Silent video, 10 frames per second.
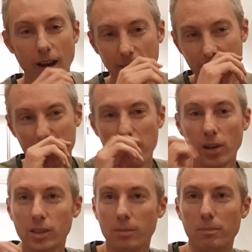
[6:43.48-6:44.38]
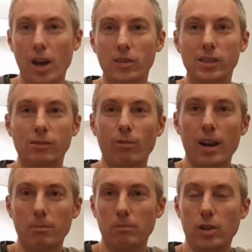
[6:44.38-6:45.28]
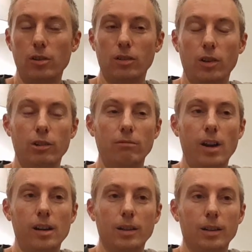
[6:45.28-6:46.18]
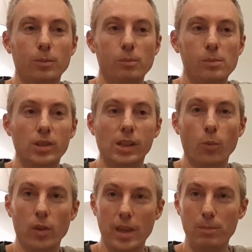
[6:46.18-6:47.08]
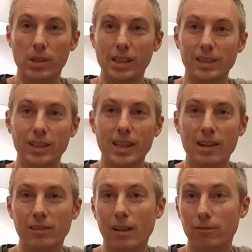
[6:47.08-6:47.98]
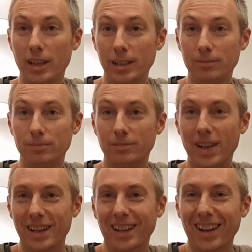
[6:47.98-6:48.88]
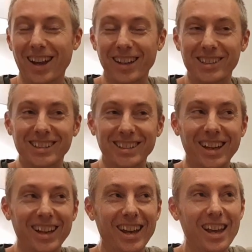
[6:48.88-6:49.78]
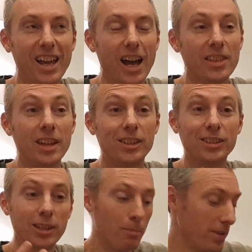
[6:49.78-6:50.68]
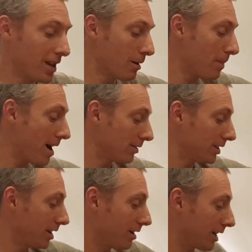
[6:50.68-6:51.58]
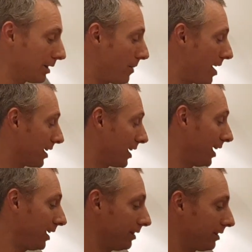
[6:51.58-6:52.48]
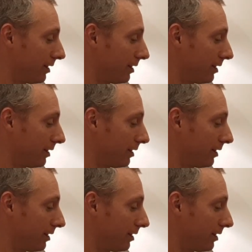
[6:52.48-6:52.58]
I think most composers who write music want their music to sound lovely. And there's something about starting in the minor key.